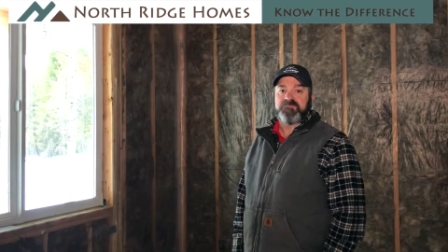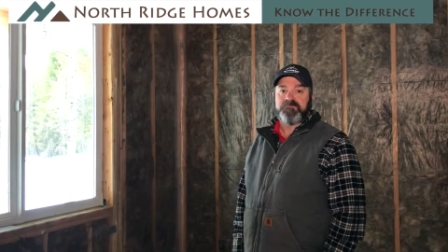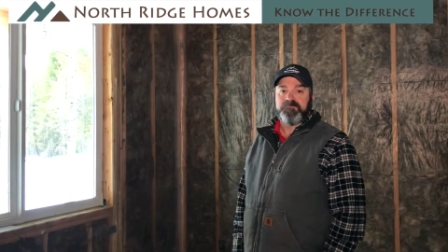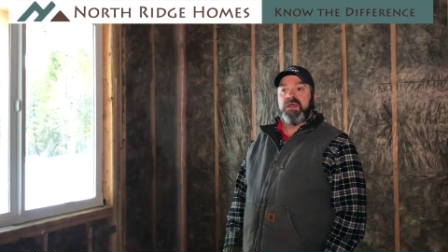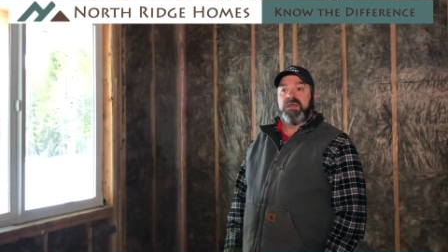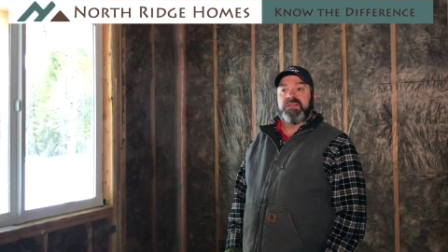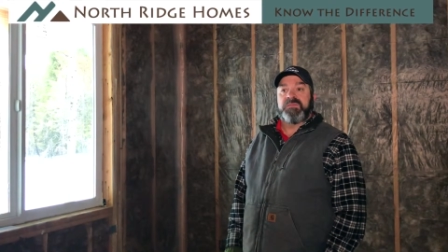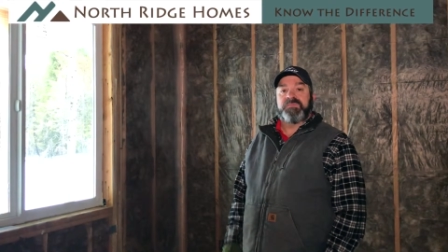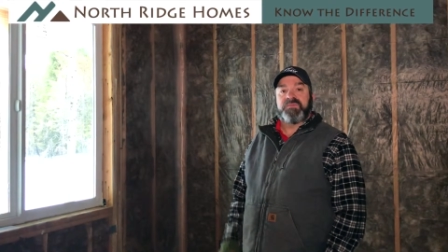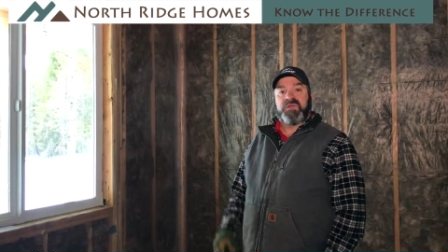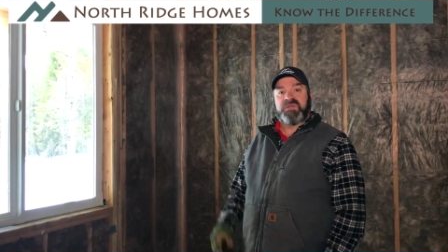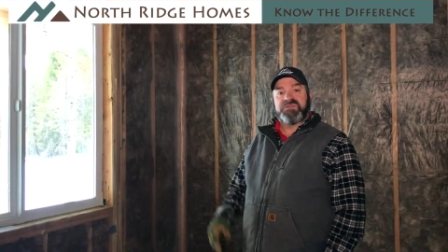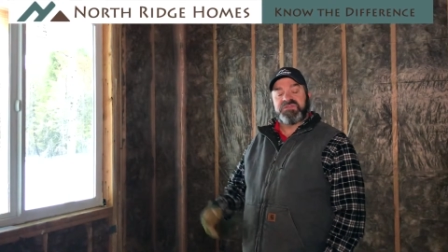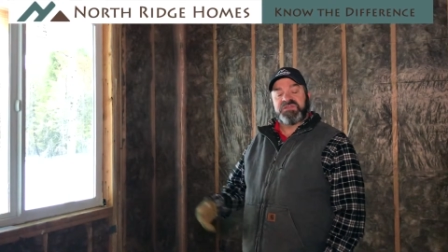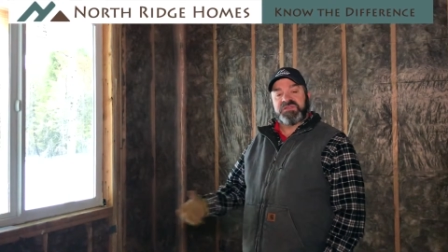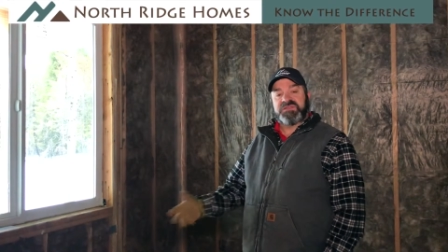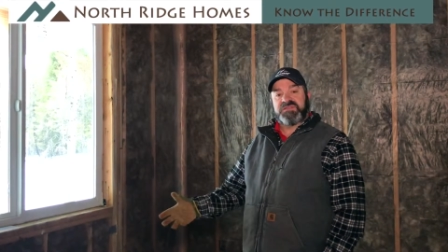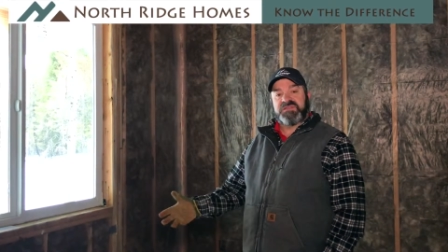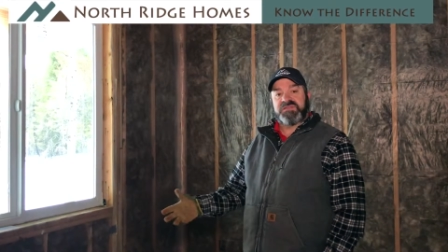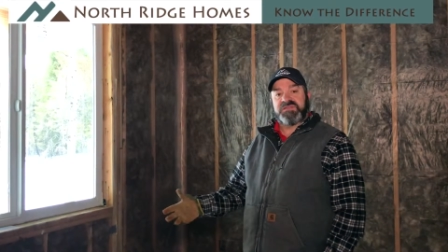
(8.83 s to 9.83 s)
Uh, the
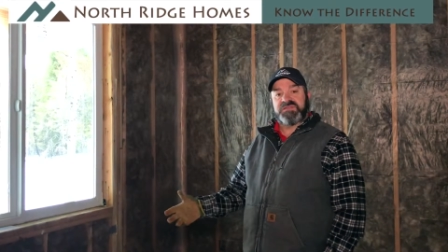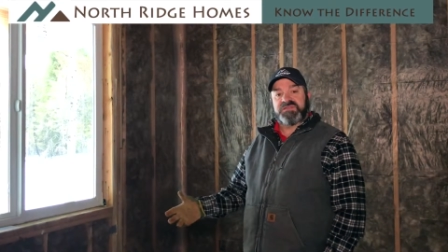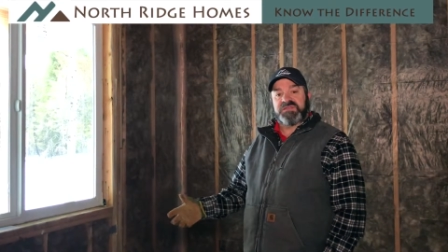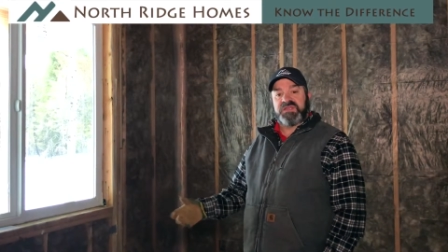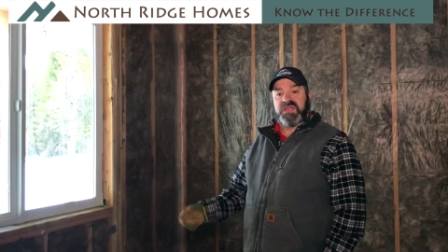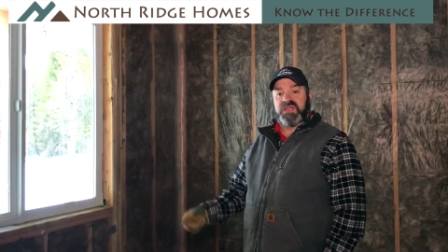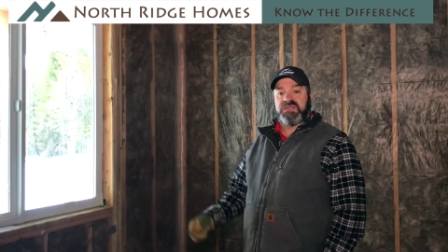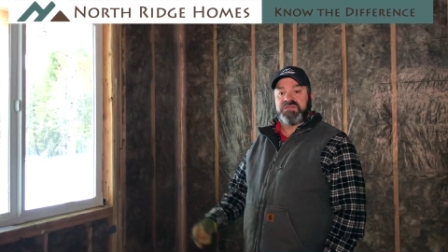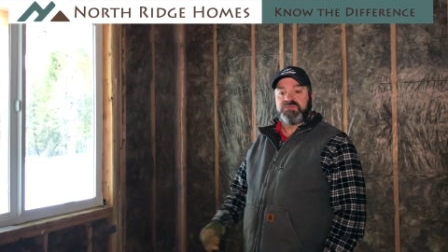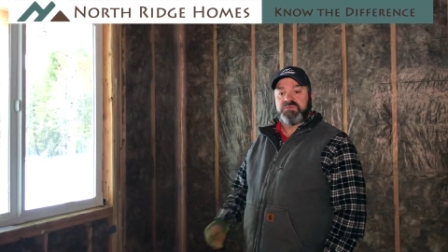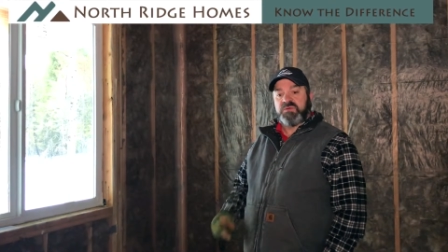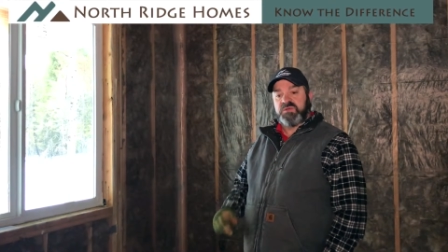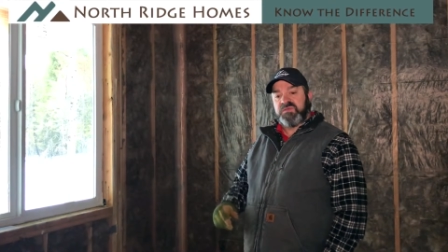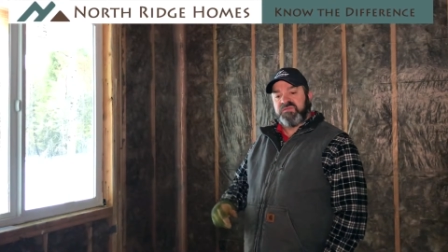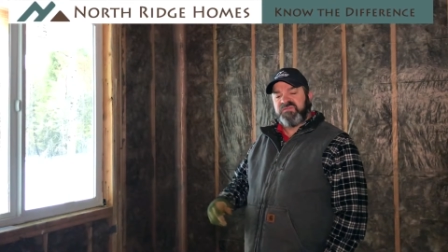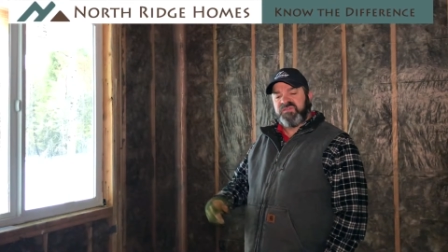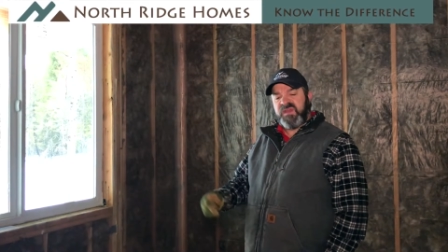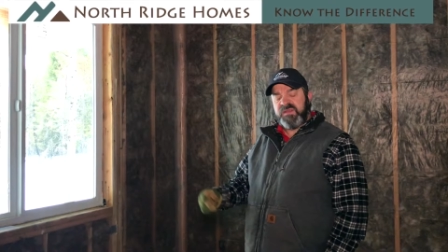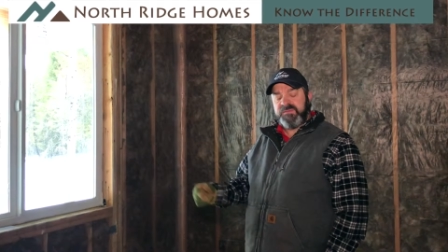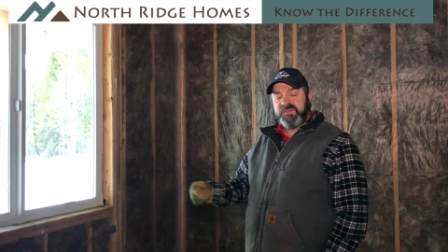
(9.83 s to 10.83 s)
project's at a stage where the
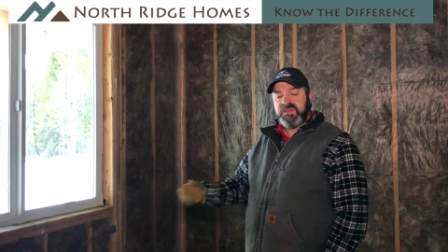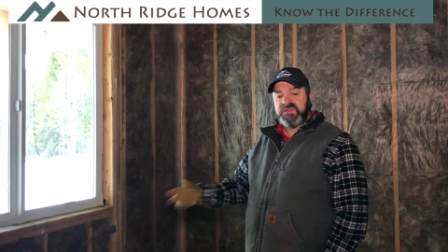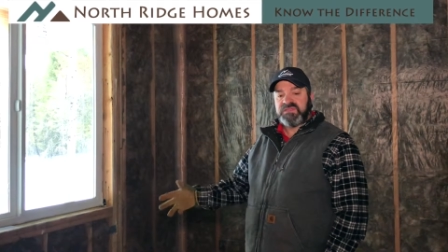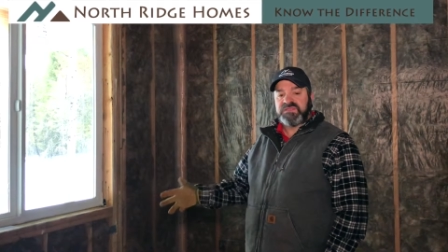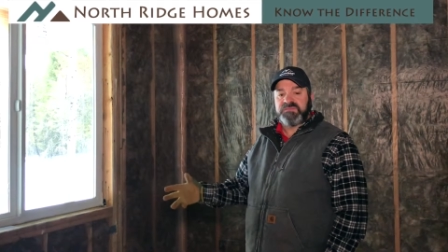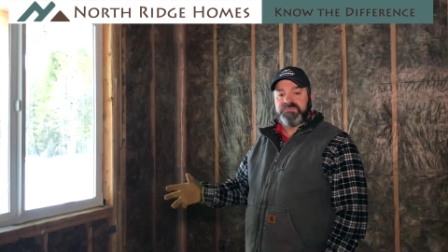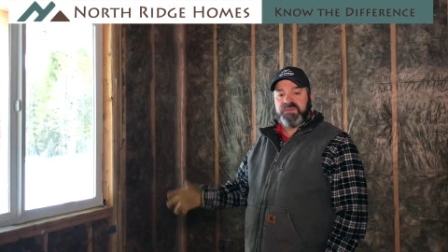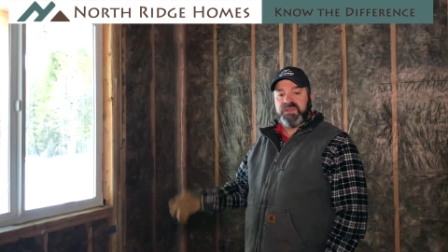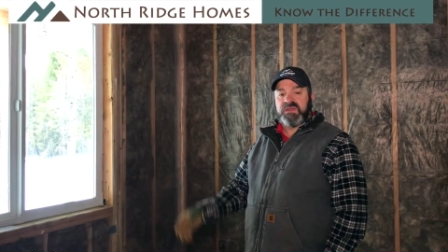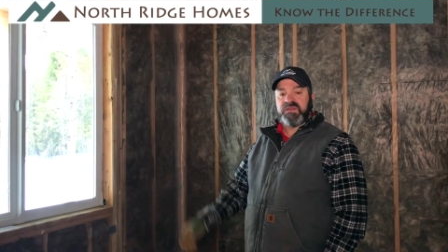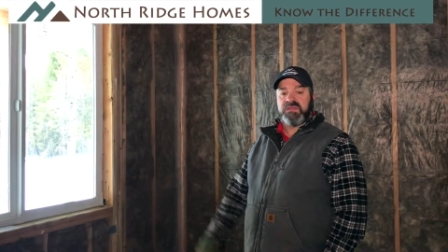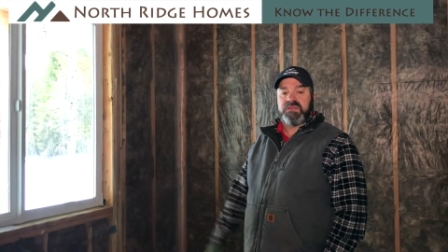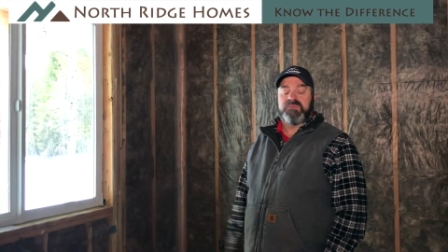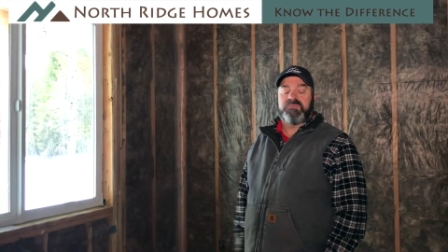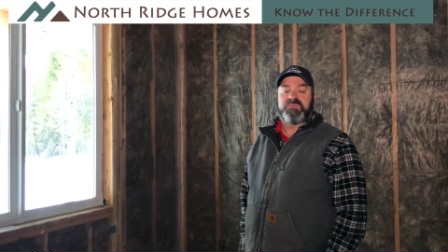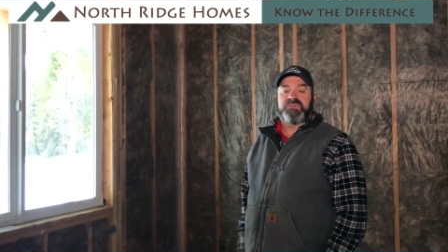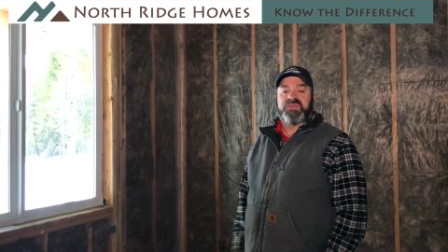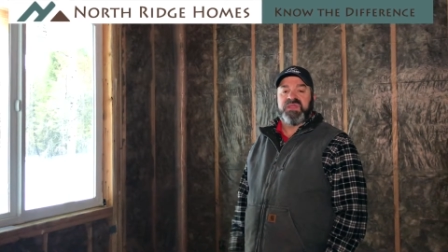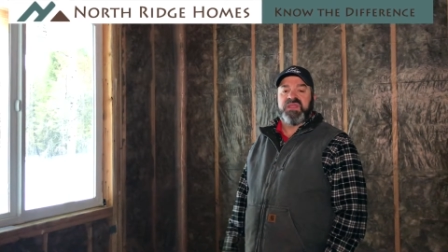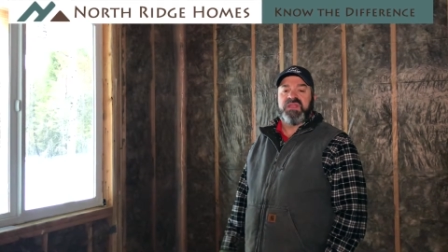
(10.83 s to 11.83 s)
framing's been
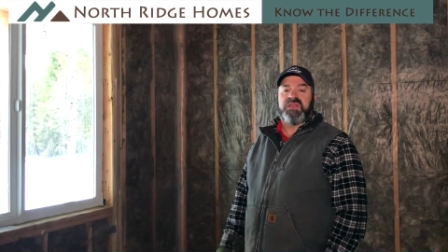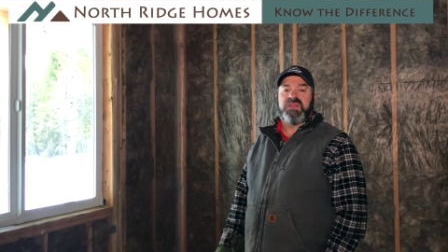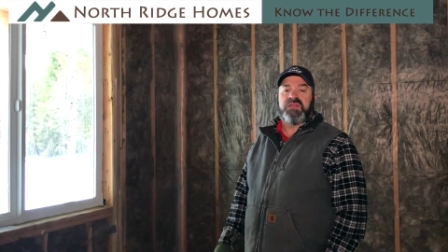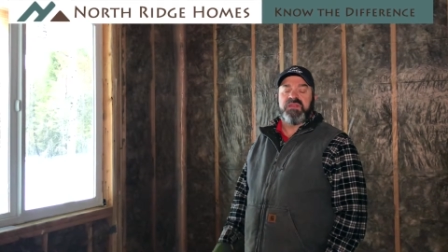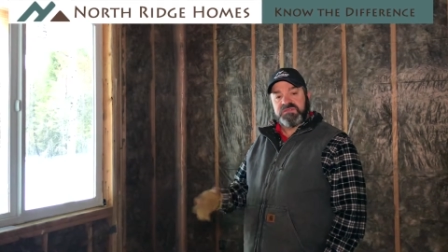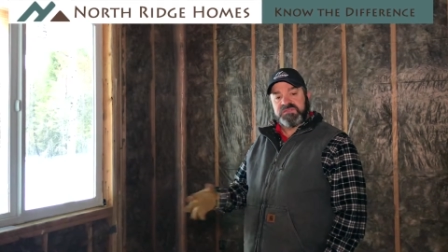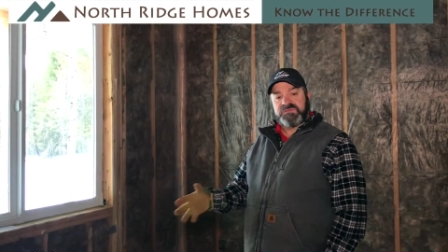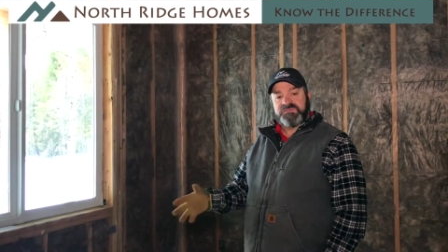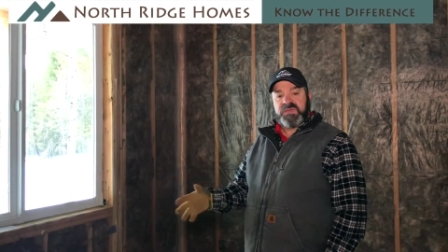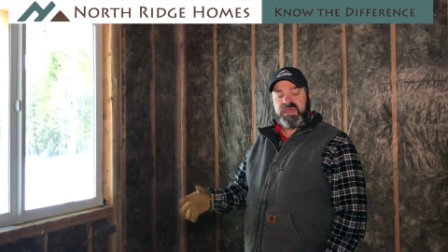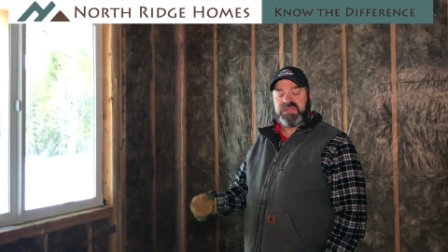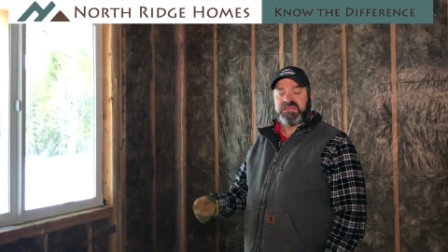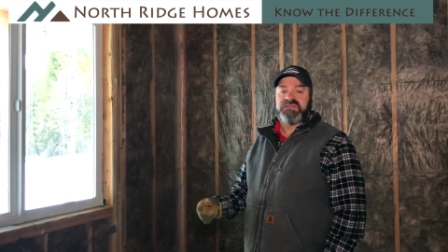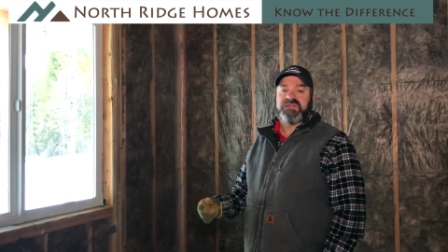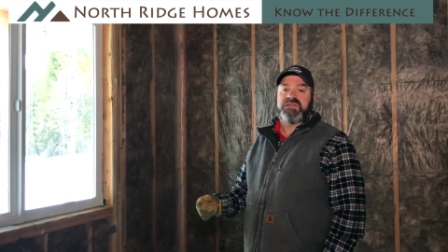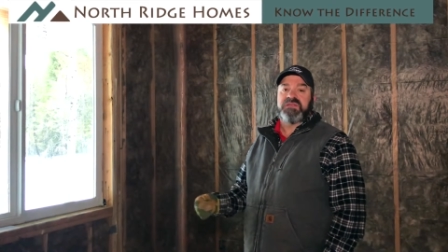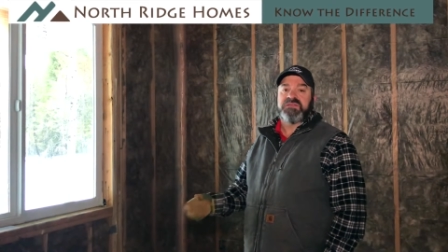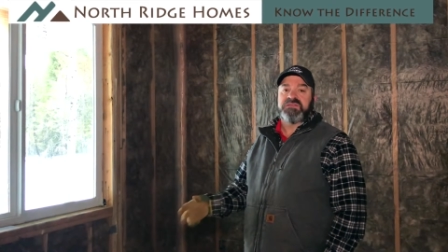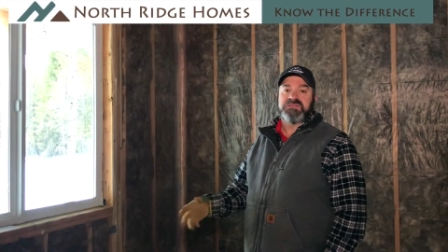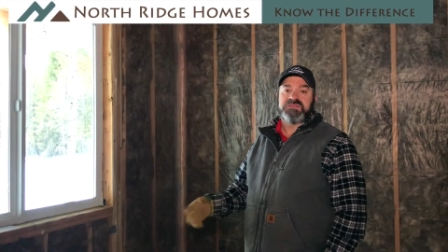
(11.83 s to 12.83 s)
completed,
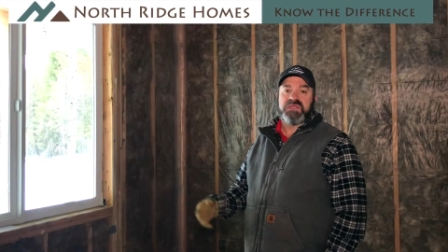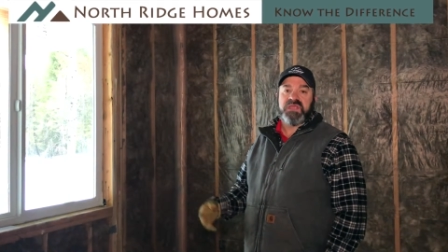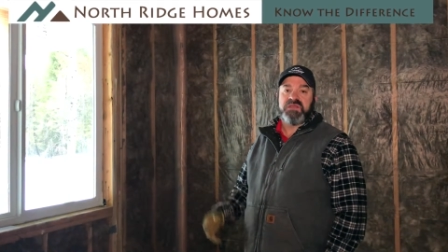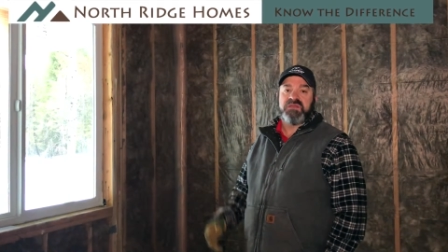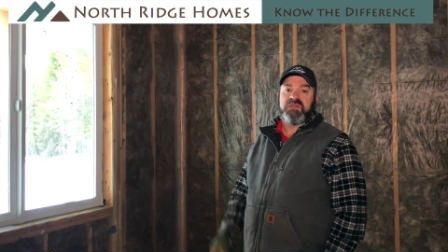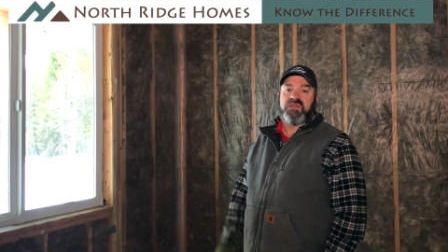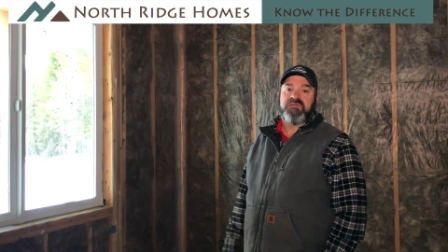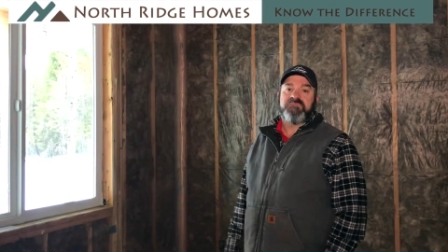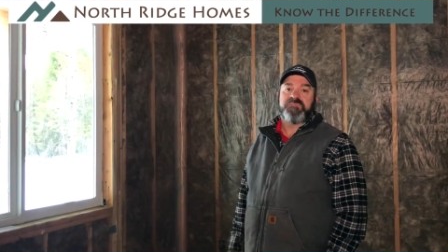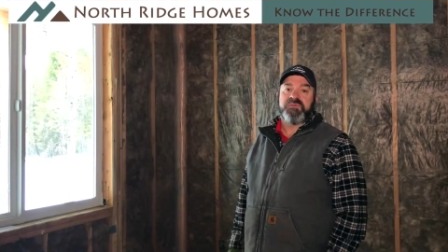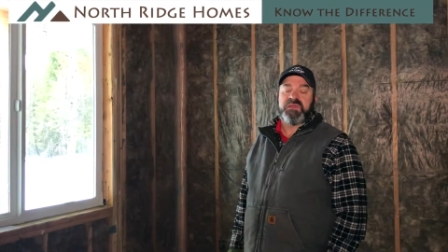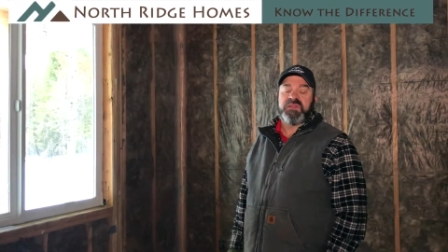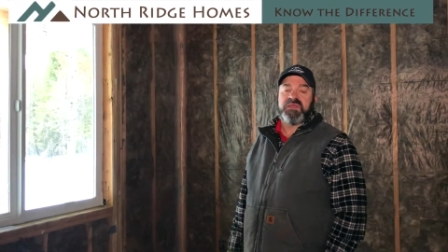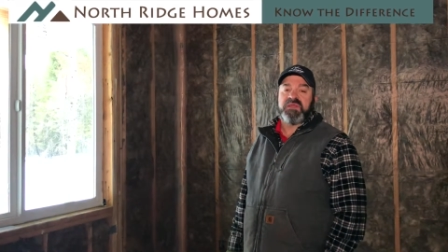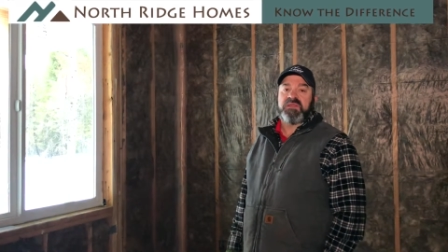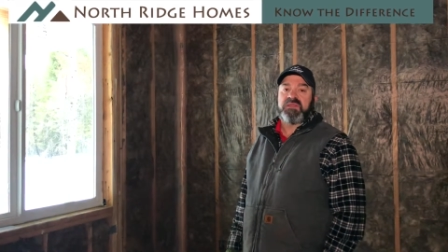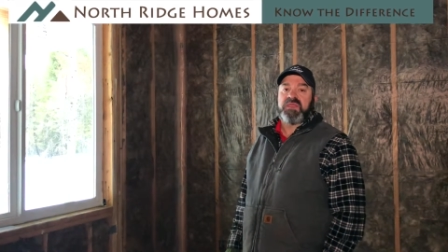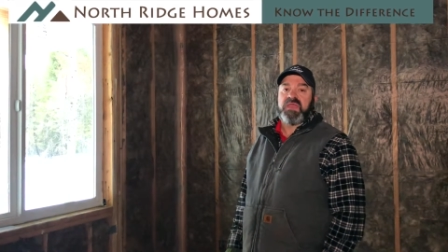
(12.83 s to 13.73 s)
inspected, and signed off by the